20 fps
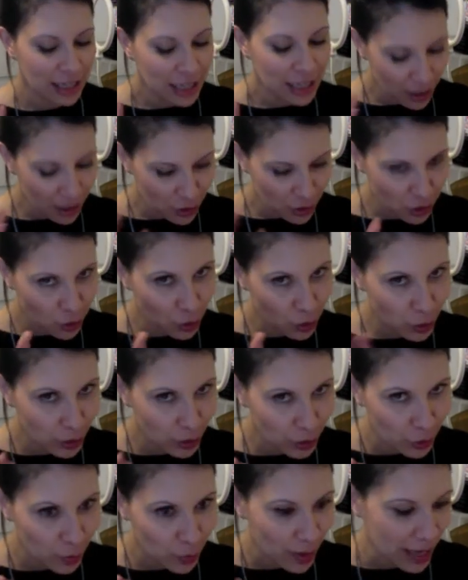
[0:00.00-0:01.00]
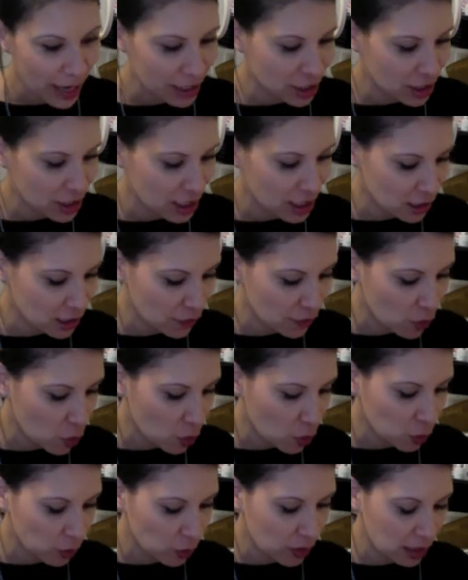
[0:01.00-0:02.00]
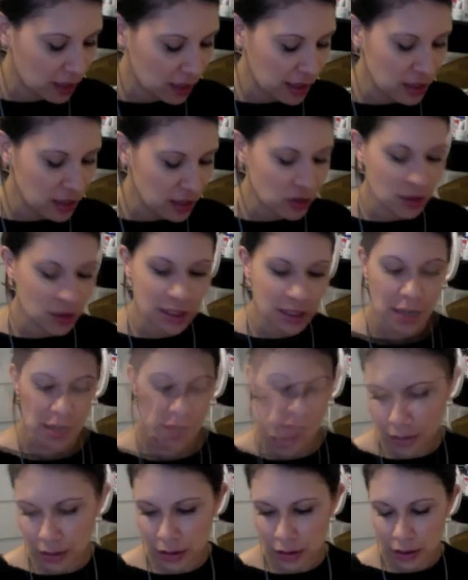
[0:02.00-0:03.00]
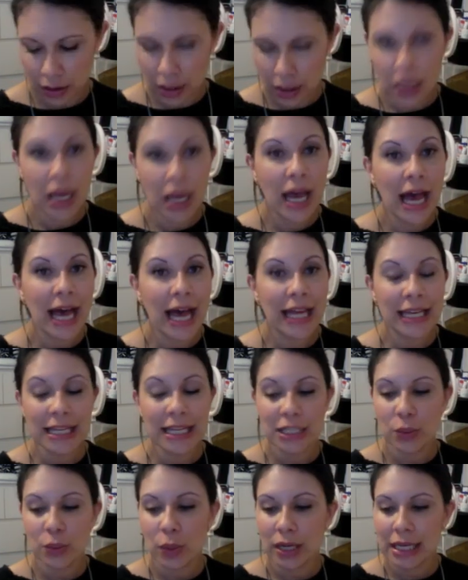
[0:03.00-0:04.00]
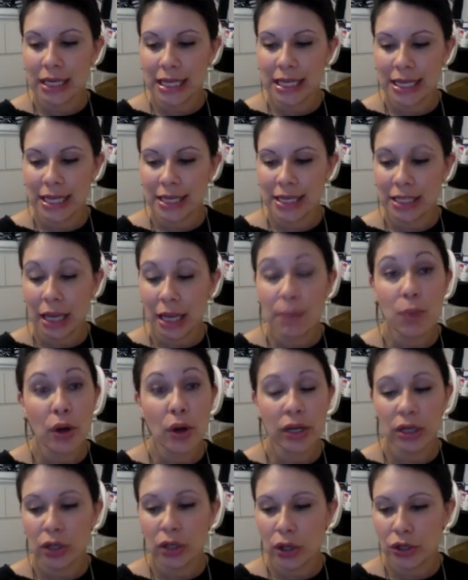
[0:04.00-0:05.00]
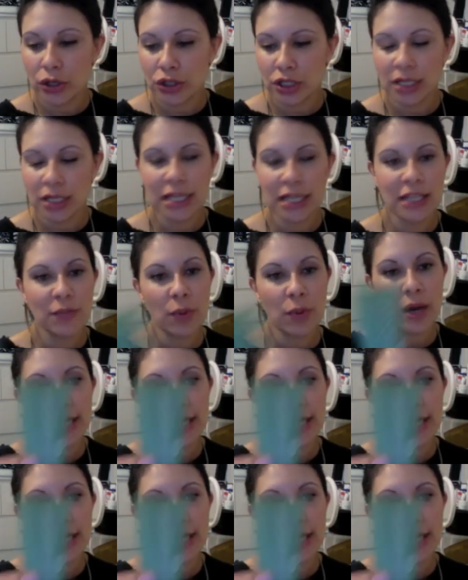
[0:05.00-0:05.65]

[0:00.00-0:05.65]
I'll still do a little patch test, of course, with any of that sort of stuff. Next one is a body lotion. It's by